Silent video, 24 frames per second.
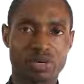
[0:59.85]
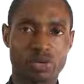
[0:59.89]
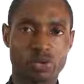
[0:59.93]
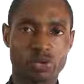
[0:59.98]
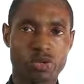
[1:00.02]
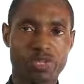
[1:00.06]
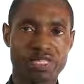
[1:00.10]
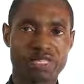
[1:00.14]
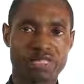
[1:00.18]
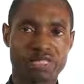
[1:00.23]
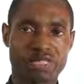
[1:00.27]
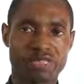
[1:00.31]

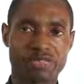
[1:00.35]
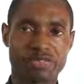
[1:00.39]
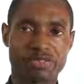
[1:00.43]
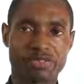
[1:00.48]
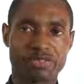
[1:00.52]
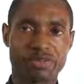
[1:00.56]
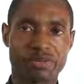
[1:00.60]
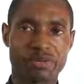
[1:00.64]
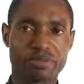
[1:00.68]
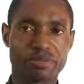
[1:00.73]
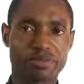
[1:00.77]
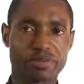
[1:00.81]
Always
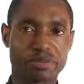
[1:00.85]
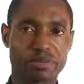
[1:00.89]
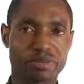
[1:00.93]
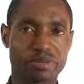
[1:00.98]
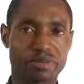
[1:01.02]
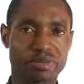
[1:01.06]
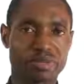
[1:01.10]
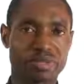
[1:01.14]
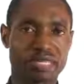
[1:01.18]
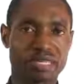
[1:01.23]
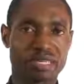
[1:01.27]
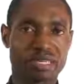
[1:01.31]
inform
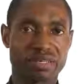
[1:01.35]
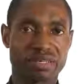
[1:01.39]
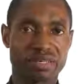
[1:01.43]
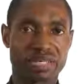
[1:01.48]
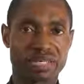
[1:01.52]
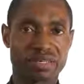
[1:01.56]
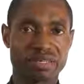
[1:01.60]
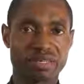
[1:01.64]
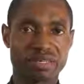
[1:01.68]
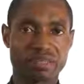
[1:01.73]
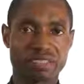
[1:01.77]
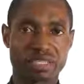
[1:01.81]
people
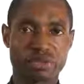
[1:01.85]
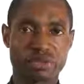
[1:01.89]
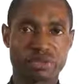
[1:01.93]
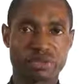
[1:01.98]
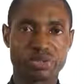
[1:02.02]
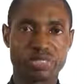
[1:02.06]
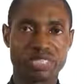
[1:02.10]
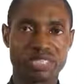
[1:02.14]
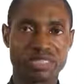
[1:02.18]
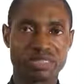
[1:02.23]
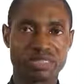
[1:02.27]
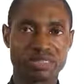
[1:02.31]
around the
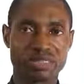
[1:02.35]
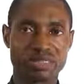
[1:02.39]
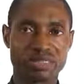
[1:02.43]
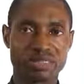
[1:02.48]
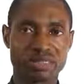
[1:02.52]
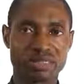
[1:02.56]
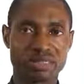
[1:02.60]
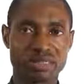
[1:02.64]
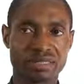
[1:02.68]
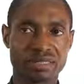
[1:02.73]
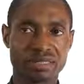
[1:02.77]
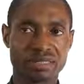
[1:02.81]
building
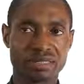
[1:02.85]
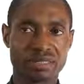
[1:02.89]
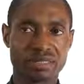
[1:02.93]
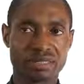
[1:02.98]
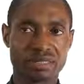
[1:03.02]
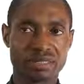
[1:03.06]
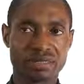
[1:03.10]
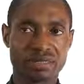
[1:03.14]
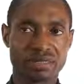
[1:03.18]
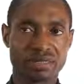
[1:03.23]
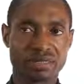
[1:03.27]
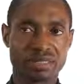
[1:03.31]

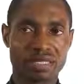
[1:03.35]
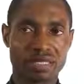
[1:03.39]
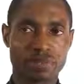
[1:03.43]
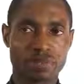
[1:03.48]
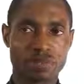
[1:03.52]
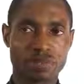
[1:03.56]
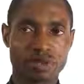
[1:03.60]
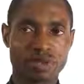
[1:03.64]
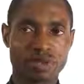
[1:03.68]
that